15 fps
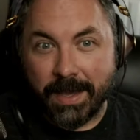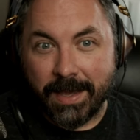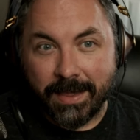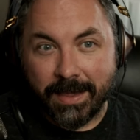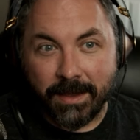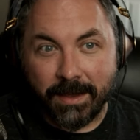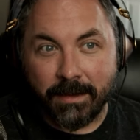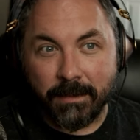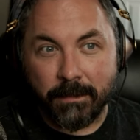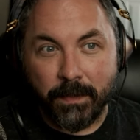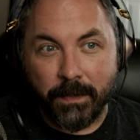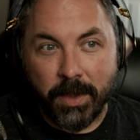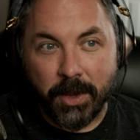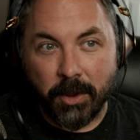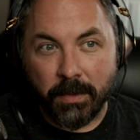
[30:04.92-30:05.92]
the,
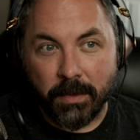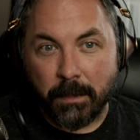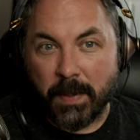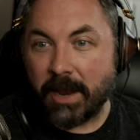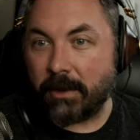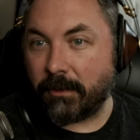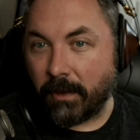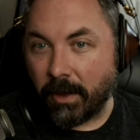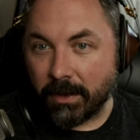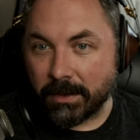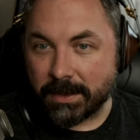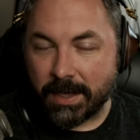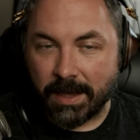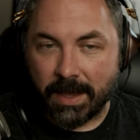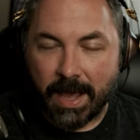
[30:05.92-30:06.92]
you know, the pitfalls
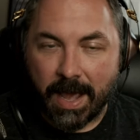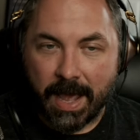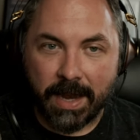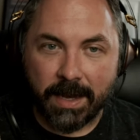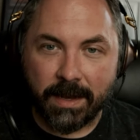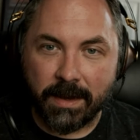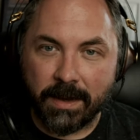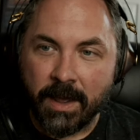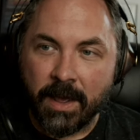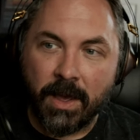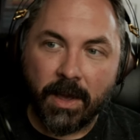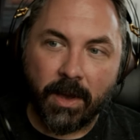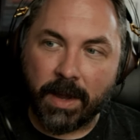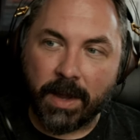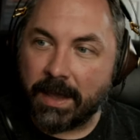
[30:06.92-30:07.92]
to that? And
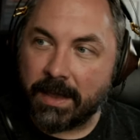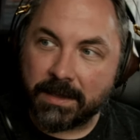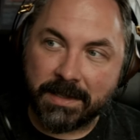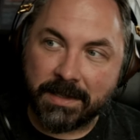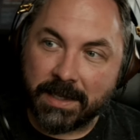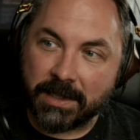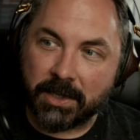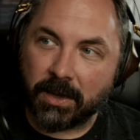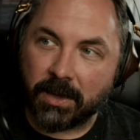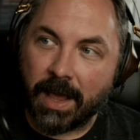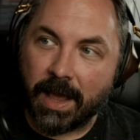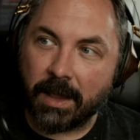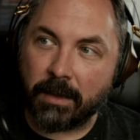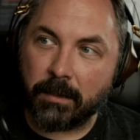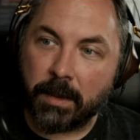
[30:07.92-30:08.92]
okay, this digital
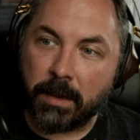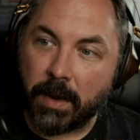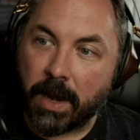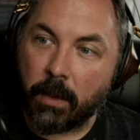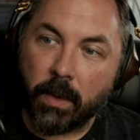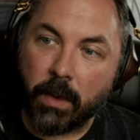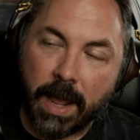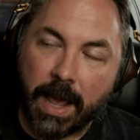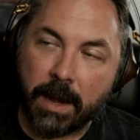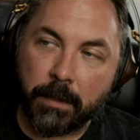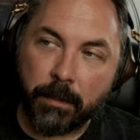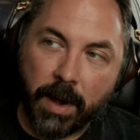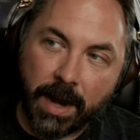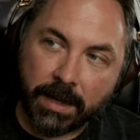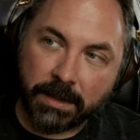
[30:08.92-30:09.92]
element, but I want to add a
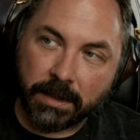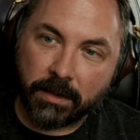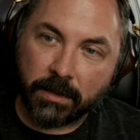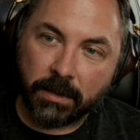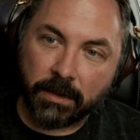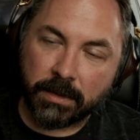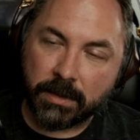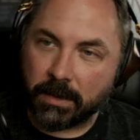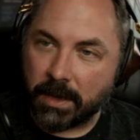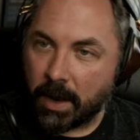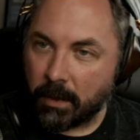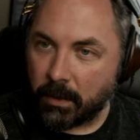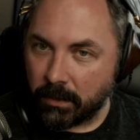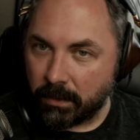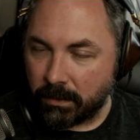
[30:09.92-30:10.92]
practical. So now
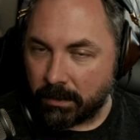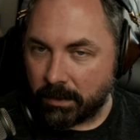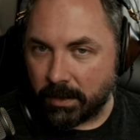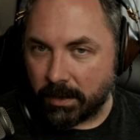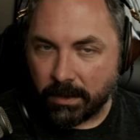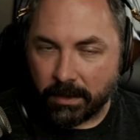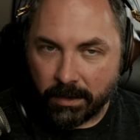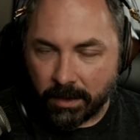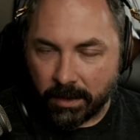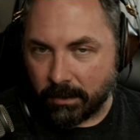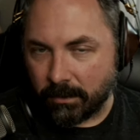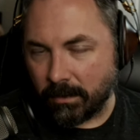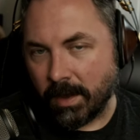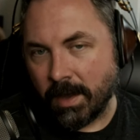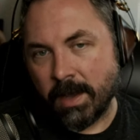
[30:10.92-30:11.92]
we're, you
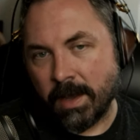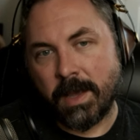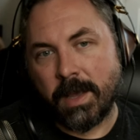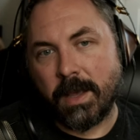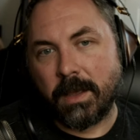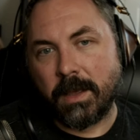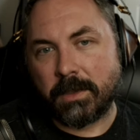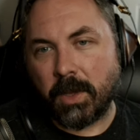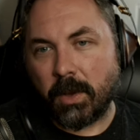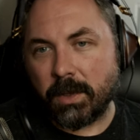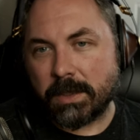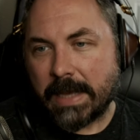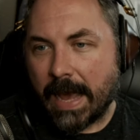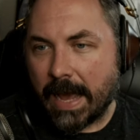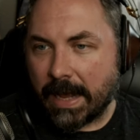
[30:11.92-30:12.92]
know, so
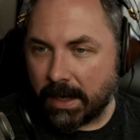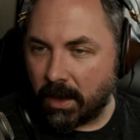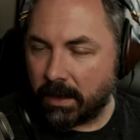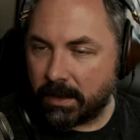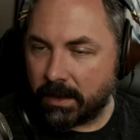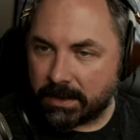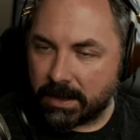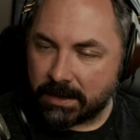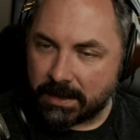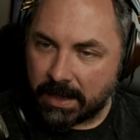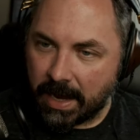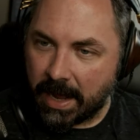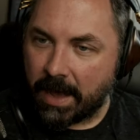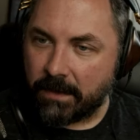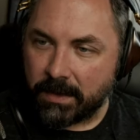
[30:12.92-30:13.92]
it's adding all these things that I
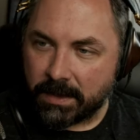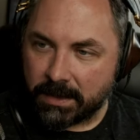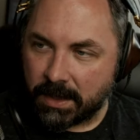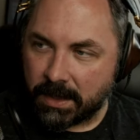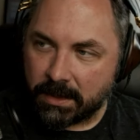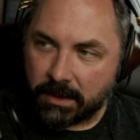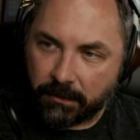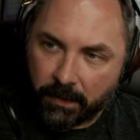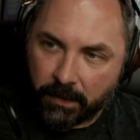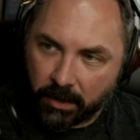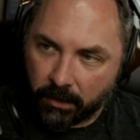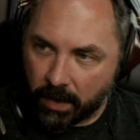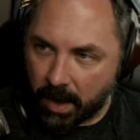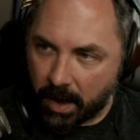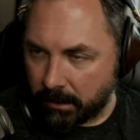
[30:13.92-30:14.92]
haven't done to
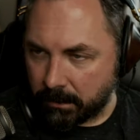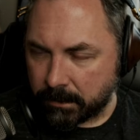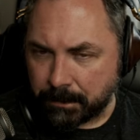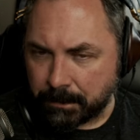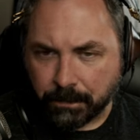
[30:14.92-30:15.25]
figure out and